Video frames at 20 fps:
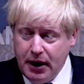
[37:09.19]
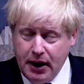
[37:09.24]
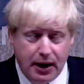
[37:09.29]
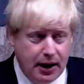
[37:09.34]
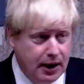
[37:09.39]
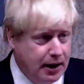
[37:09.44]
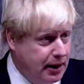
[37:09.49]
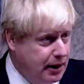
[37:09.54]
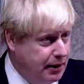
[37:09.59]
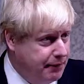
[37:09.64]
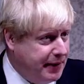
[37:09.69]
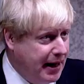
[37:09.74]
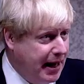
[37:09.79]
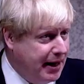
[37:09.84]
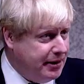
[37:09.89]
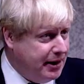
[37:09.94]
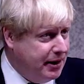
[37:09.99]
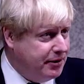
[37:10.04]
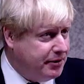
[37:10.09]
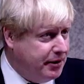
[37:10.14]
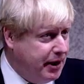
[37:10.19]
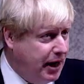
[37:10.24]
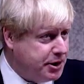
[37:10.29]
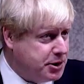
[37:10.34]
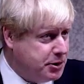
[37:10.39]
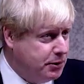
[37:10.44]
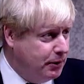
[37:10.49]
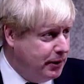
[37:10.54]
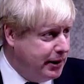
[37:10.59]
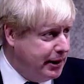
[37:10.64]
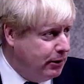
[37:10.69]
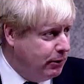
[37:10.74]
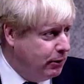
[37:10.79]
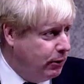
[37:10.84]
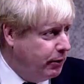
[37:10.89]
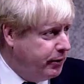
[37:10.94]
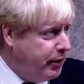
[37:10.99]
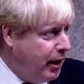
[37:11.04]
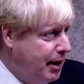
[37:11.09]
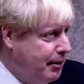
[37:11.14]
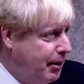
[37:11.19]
uh, of that international legal order.